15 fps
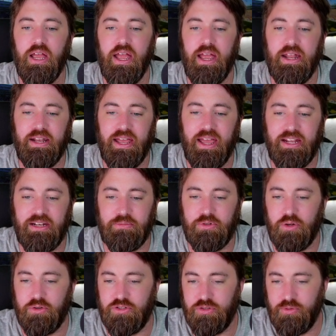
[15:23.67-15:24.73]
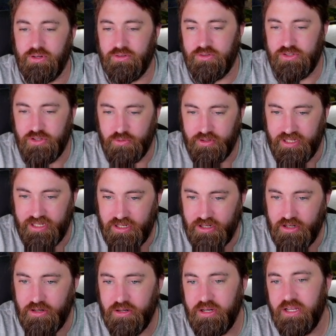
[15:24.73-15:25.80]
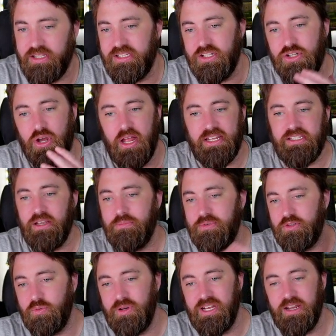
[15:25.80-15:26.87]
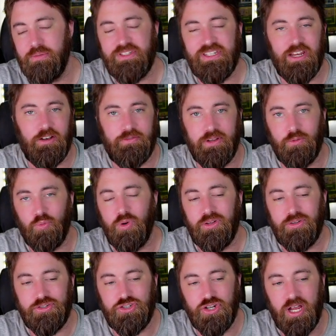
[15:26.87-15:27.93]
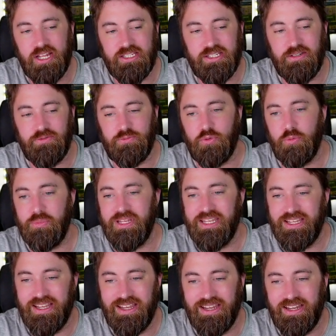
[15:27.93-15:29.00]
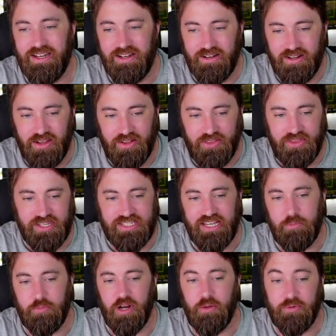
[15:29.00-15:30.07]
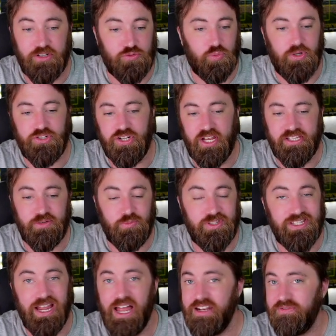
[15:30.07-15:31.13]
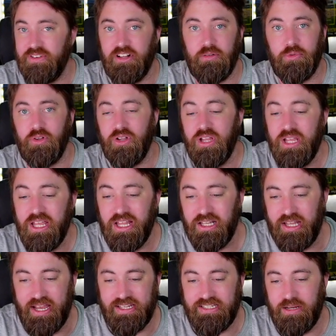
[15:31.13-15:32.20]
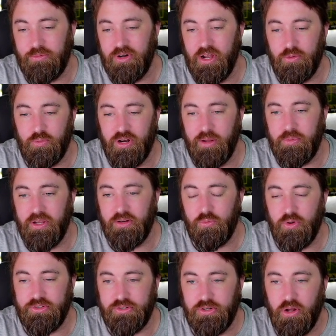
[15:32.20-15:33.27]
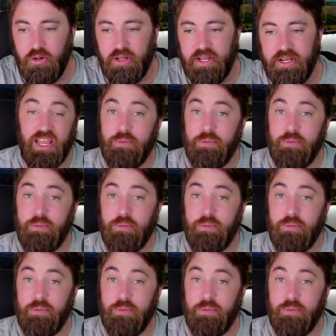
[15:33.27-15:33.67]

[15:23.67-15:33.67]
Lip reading: And I had him go to Arizona here. It's a toss-up between himself and Will Johnson for me in this time around, because Will Johnson was not available last time around when I picked Walter Nolan.